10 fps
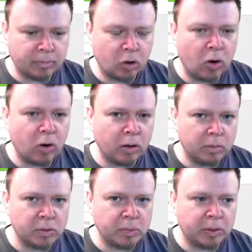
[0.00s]

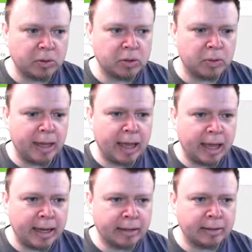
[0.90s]
columns because we
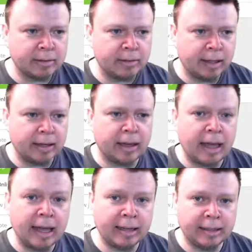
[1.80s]
added that
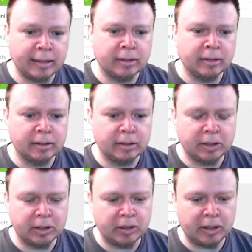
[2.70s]
add-in,
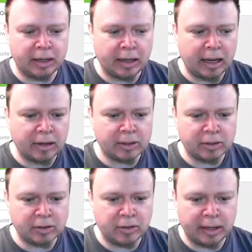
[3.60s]
you know, that allows
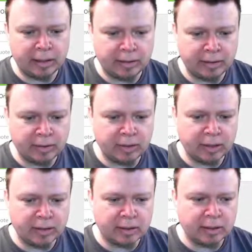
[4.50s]
us to edit these
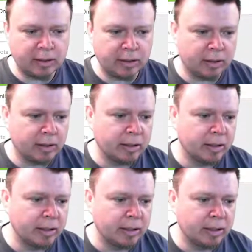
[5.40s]
things in here.
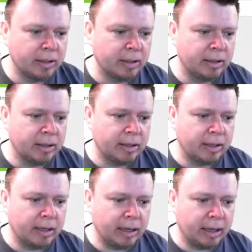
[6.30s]

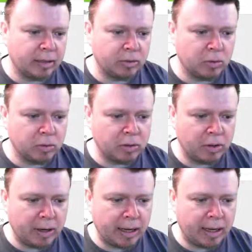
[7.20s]
I can
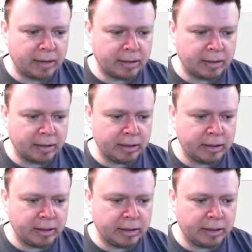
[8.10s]
also add
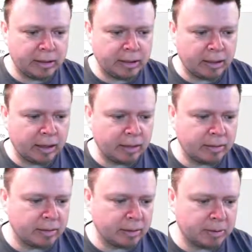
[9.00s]
in another
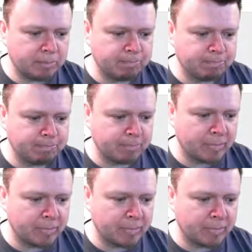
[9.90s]
item